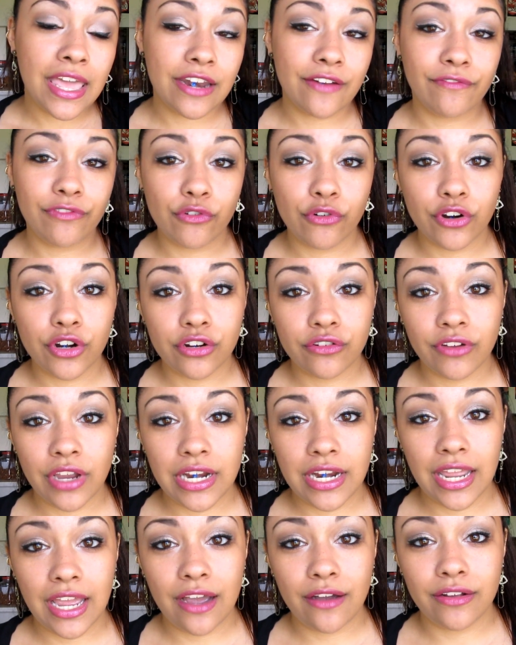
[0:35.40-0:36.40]
in Florida
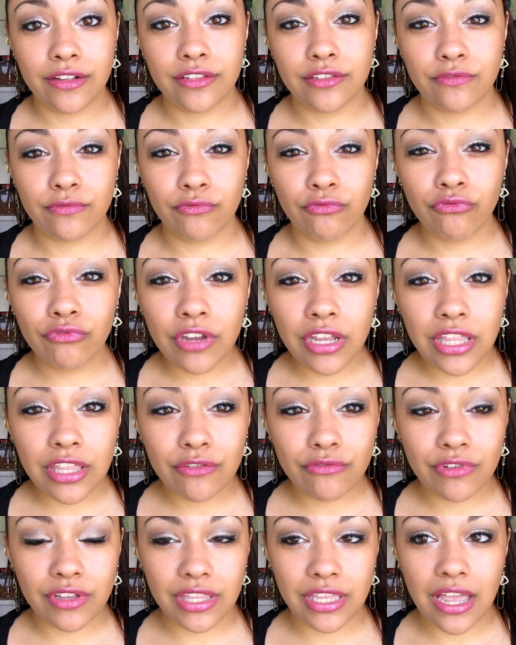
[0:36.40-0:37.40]
right now it's
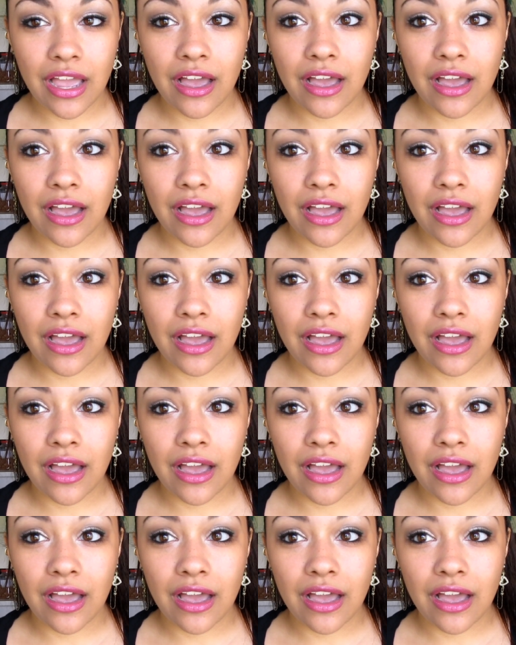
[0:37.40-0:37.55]
really